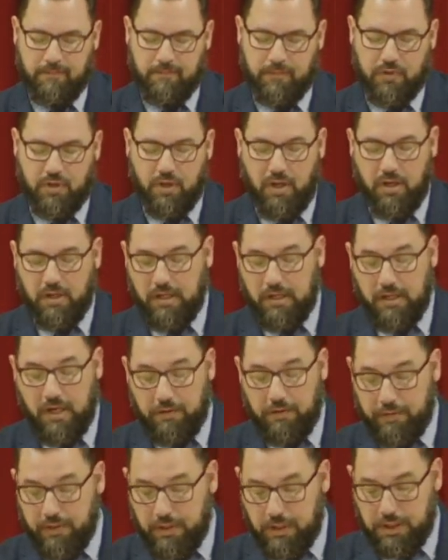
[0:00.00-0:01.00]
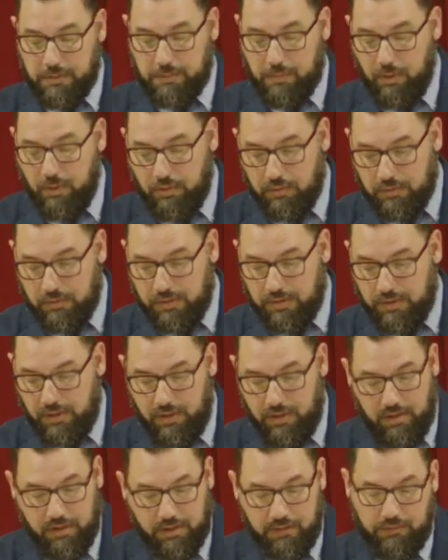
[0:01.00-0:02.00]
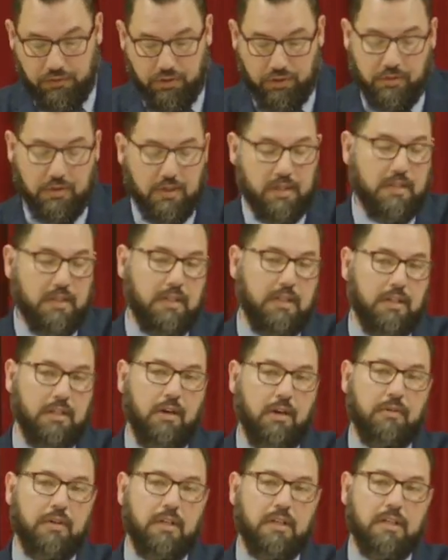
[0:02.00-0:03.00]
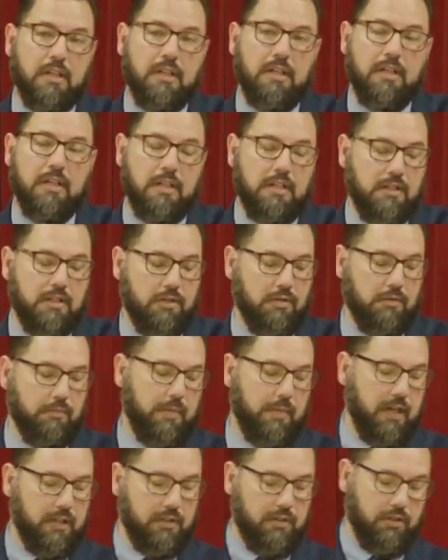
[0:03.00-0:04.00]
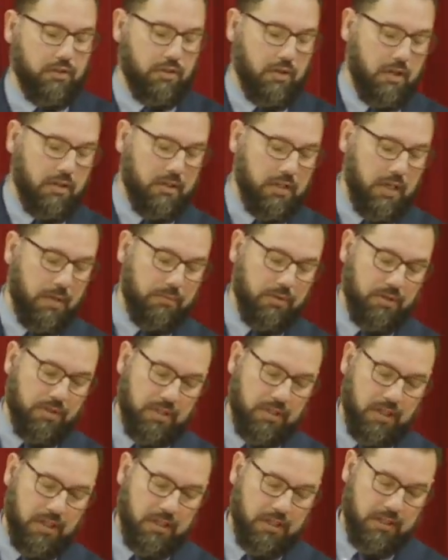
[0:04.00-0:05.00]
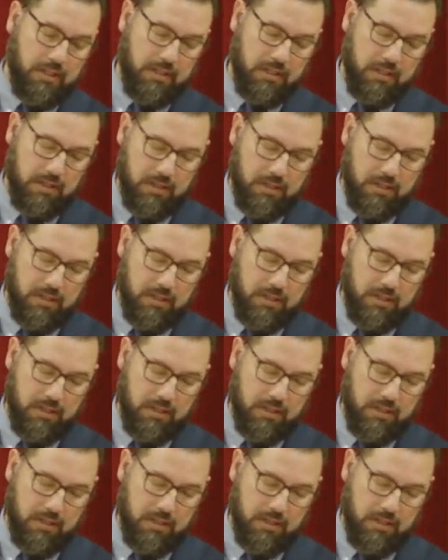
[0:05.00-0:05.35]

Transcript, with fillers: John had already exposed the heart of Judas. He already did this. Turn back to John chapter 6.